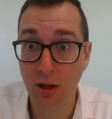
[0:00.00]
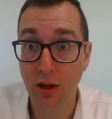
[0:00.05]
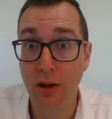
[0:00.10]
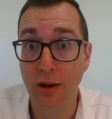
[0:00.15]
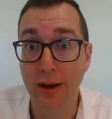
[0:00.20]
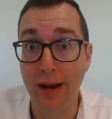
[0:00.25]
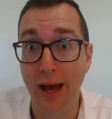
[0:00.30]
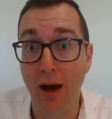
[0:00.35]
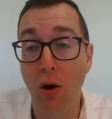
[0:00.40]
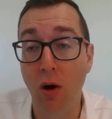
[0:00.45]

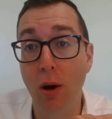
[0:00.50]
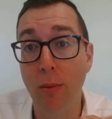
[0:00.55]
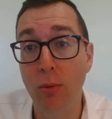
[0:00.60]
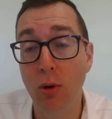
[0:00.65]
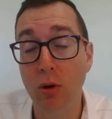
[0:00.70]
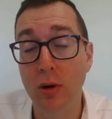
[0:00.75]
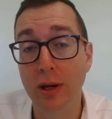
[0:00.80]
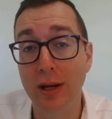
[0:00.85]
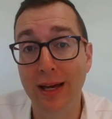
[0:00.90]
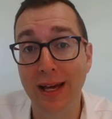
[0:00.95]
Now, I'm
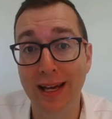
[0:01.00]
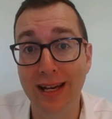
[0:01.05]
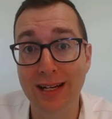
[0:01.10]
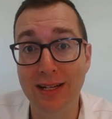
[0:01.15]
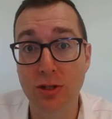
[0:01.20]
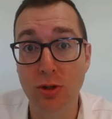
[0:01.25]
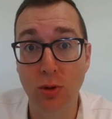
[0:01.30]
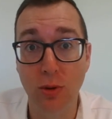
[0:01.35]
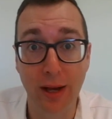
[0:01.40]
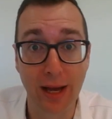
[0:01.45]
not going to get
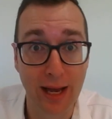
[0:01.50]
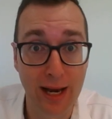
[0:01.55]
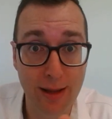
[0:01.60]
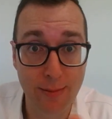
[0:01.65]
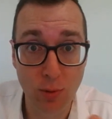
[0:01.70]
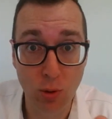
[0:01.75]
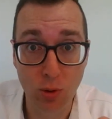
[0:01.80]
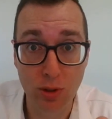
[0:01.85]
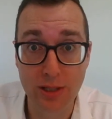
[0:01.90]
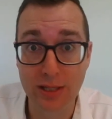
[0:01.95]
into any
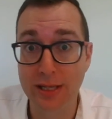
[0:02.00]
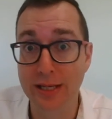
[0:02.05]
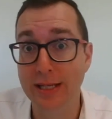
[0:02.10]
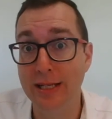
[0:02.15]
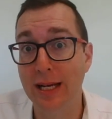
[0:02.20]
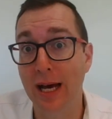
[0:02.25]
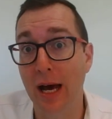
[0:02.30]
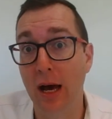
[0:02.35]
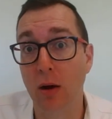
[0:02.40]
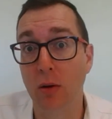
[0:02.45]
more
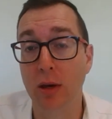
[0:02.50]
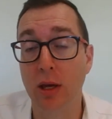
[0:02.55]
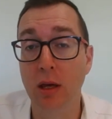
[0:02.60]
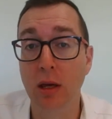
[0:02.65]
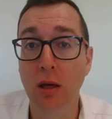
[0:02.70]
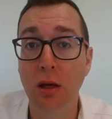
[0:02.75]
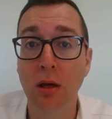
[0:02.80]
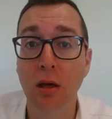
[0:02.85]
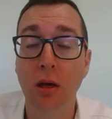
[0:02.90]
detail here.